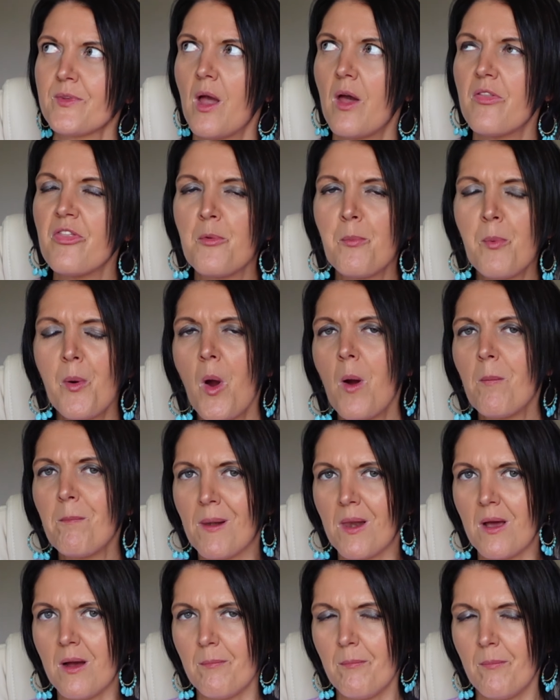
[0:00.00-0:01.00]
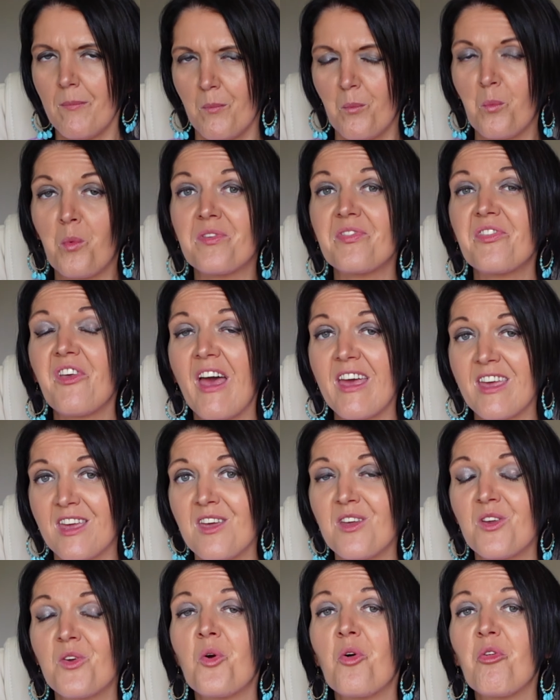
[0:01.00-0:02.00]
the problem with
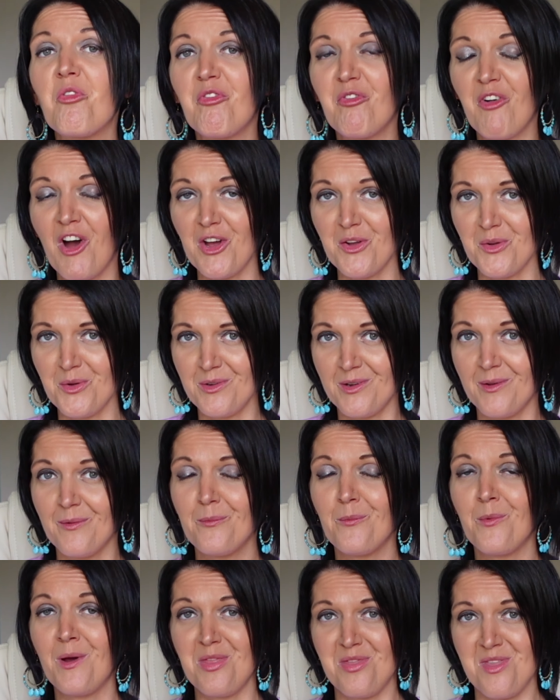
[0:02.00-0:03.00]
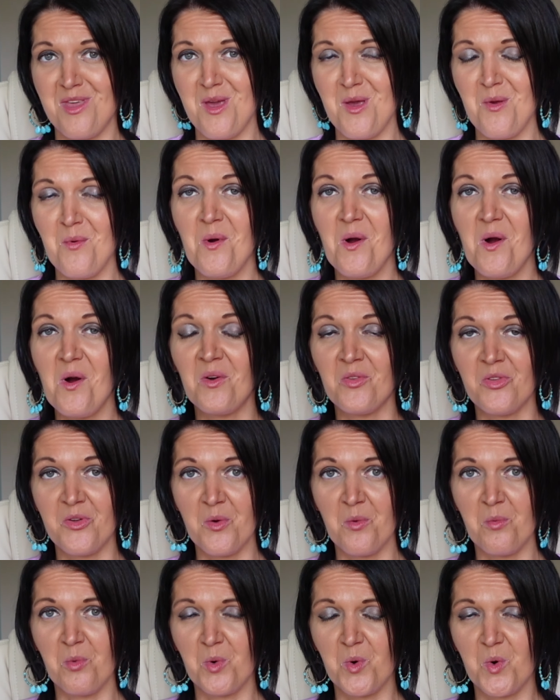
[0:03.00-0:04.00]
taking your phone with you on
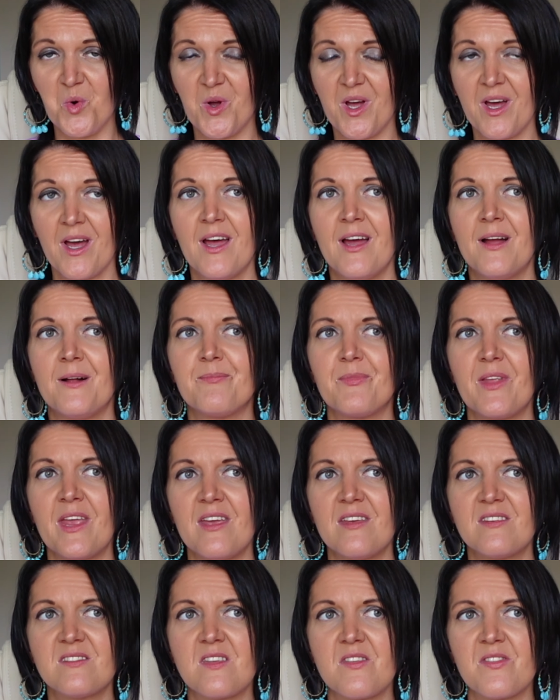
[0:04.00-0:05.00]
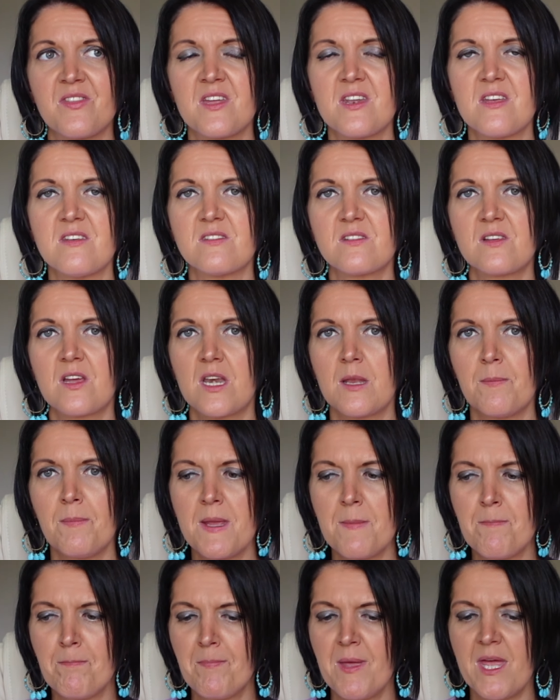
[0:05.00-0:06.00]
your walk is that it's going to
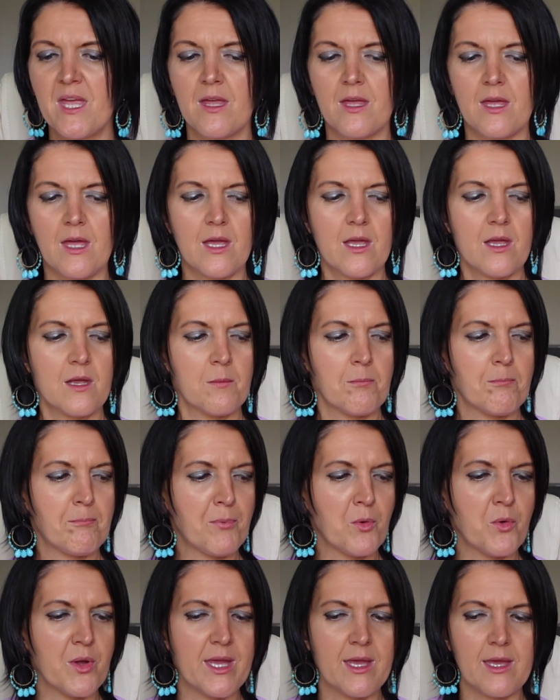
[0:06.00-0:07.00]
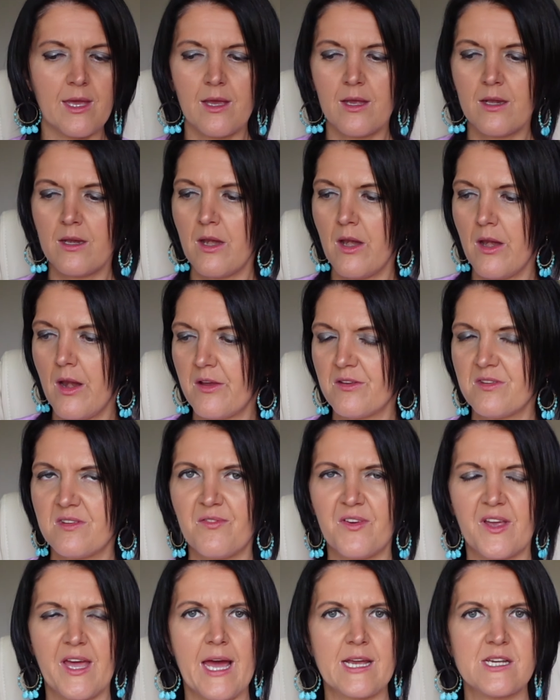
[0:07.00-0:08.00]
be binging and boinging, and
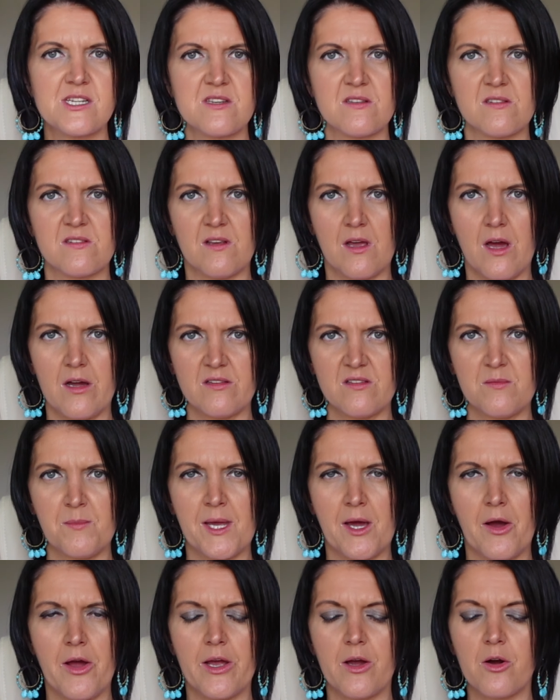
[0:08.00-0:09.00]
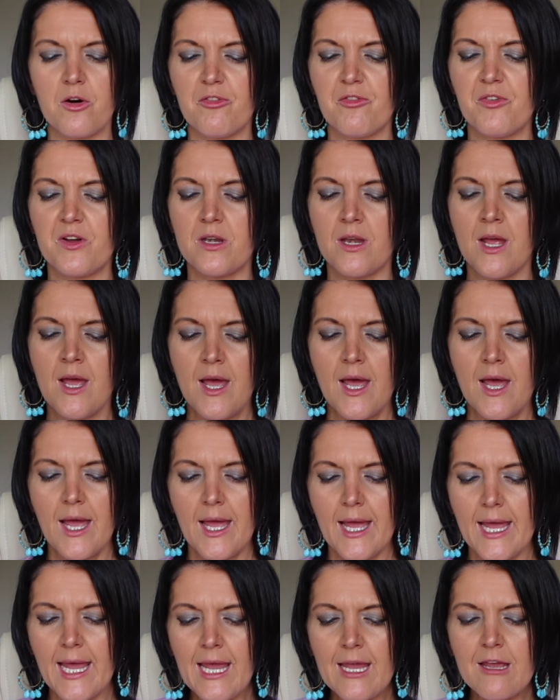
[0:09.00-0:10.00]
notifications are going to be going off. And
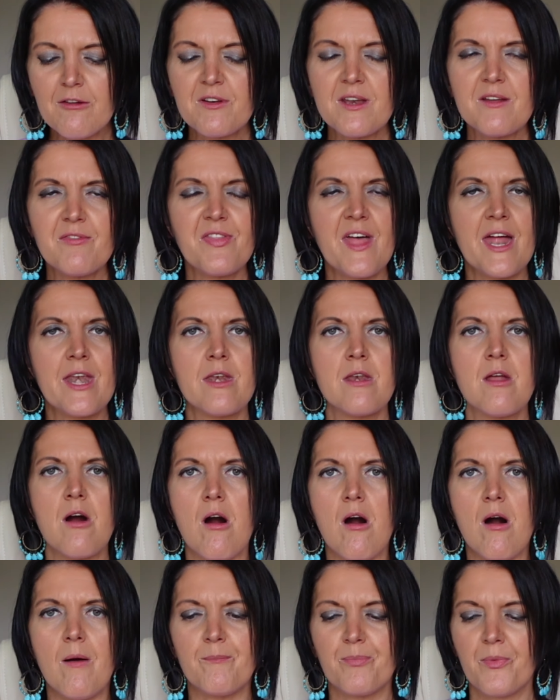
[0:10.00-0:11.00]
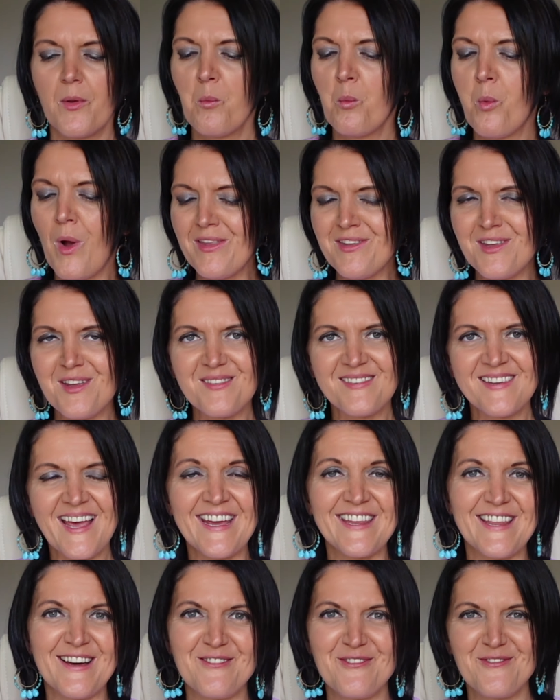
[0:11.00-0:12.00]
even if they're not, when you
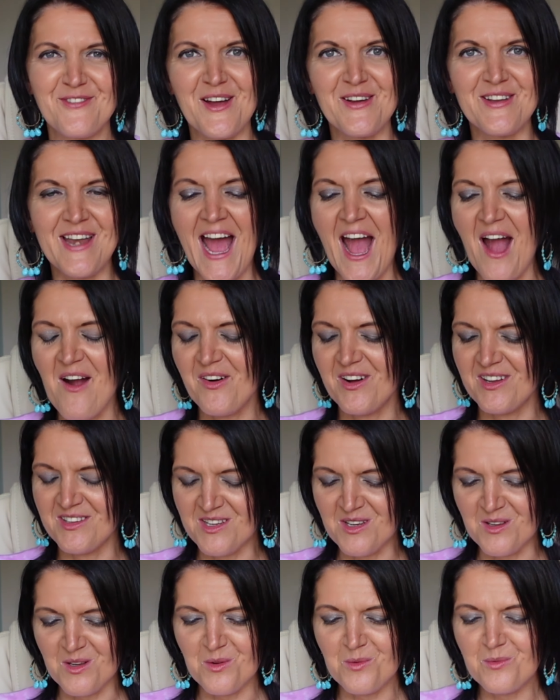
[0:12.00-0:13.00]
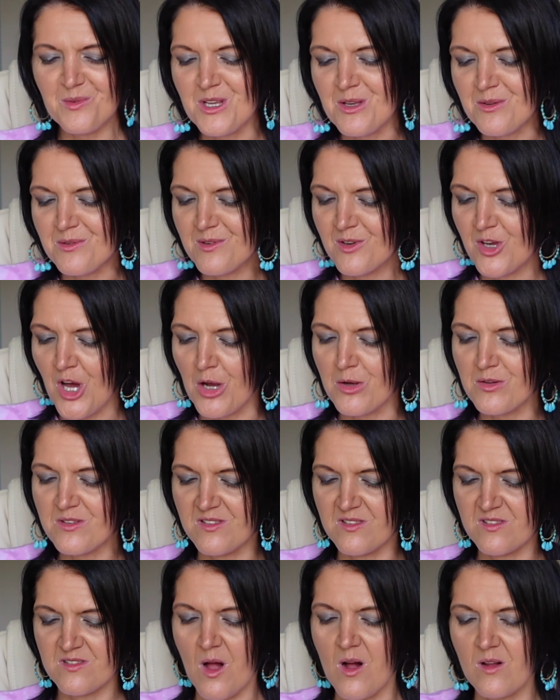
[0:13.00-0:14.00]
take that phone out and you you go to
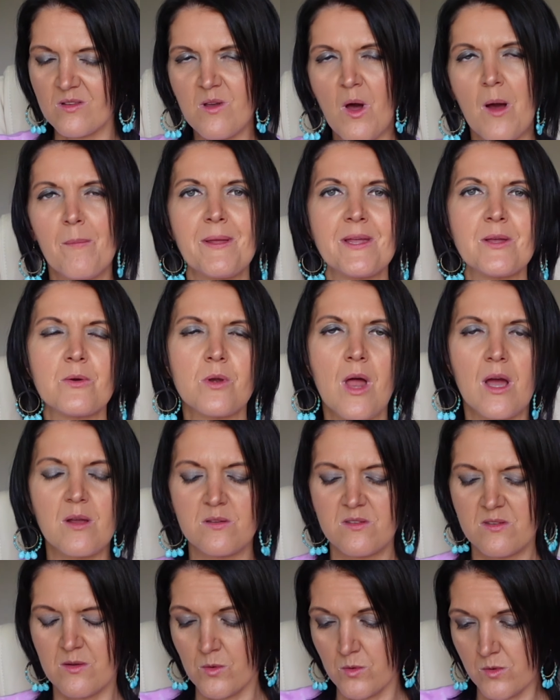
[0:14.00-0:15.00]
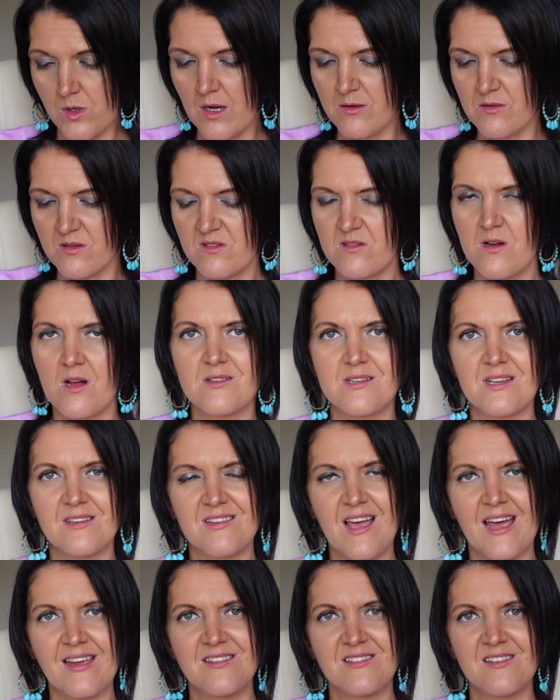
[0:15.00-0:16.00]
start typing your notes in, or go to start
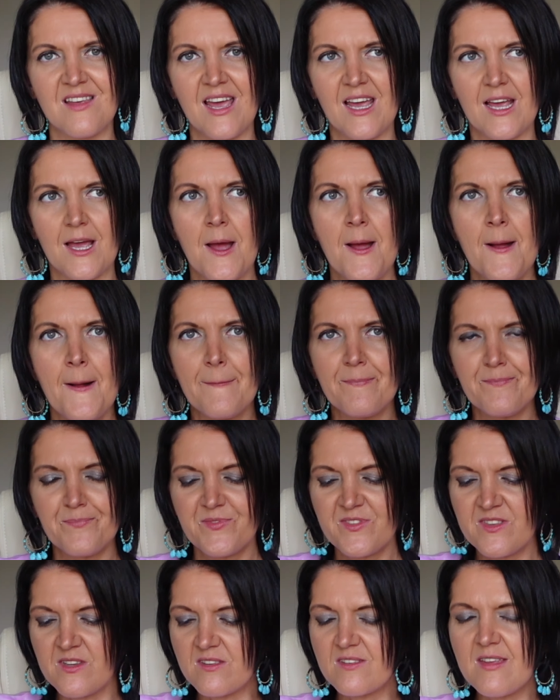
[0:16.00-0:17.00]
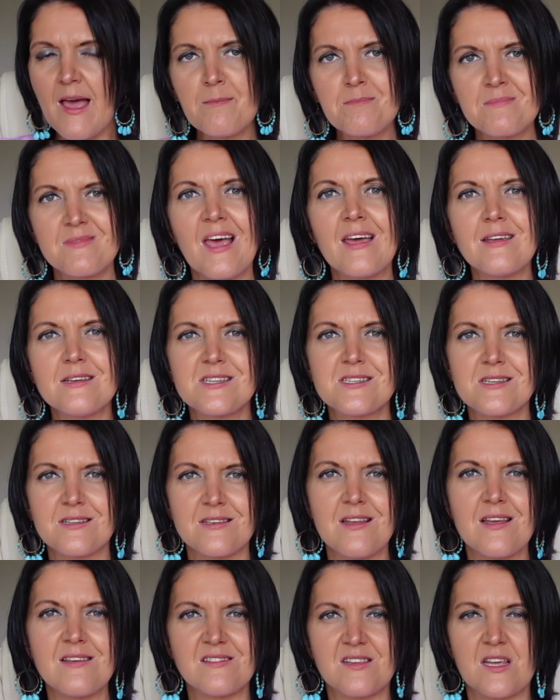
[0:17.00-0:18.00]
dictating, the
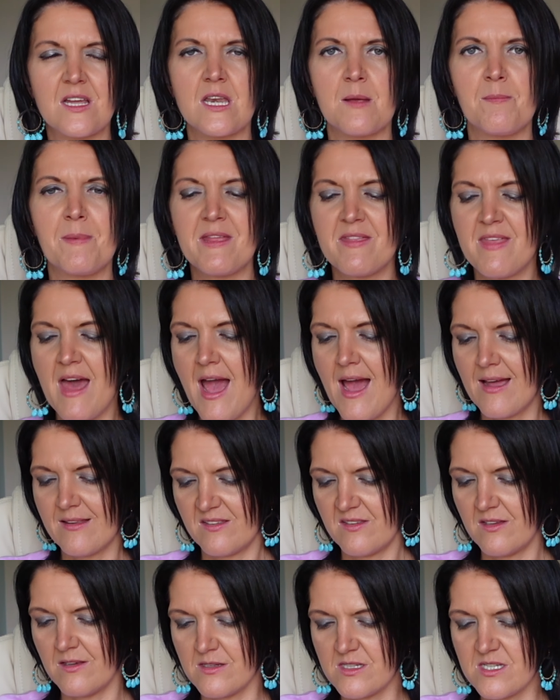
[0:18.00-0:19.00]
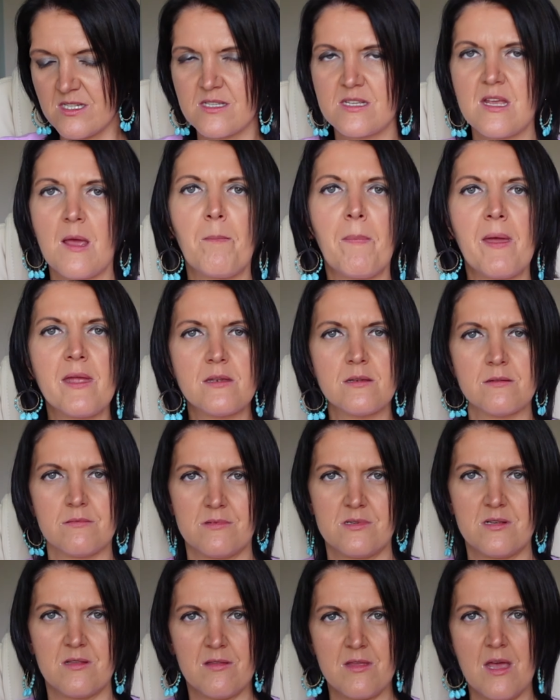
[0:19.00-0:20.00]
temptation is going to be there to, to dip
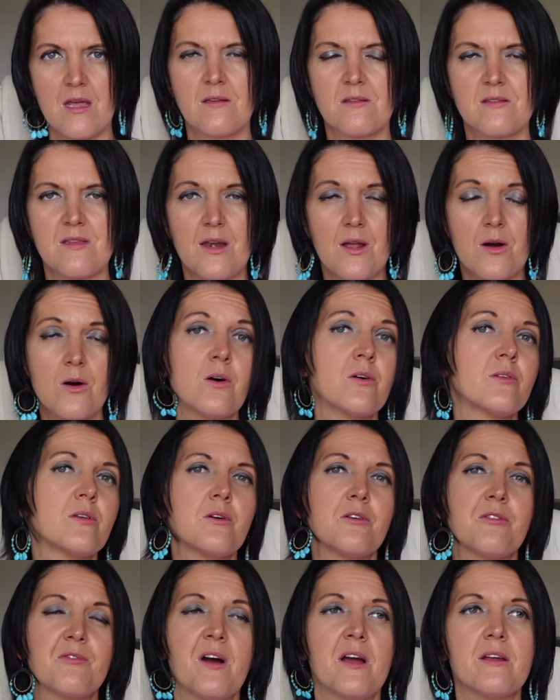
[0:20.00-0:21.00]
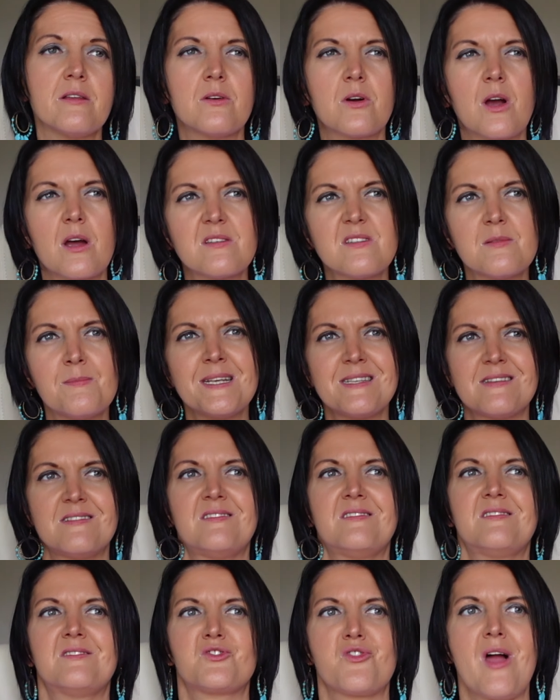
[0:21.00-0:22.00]
into things that are on your phone. You're going to be
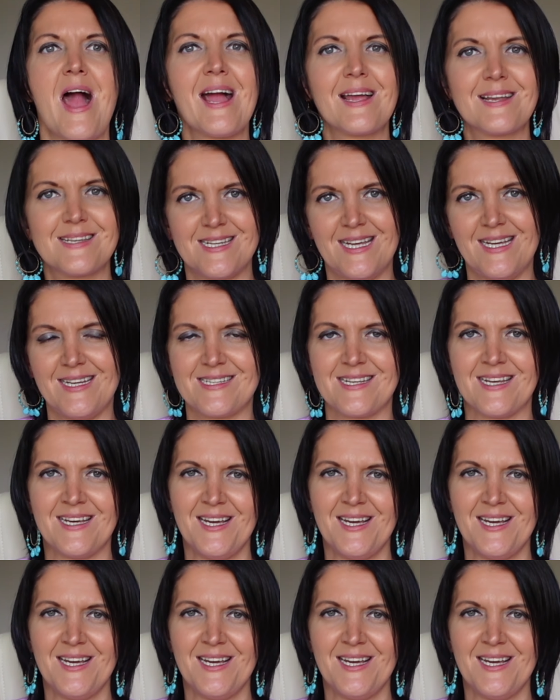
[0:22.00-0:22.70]
distracted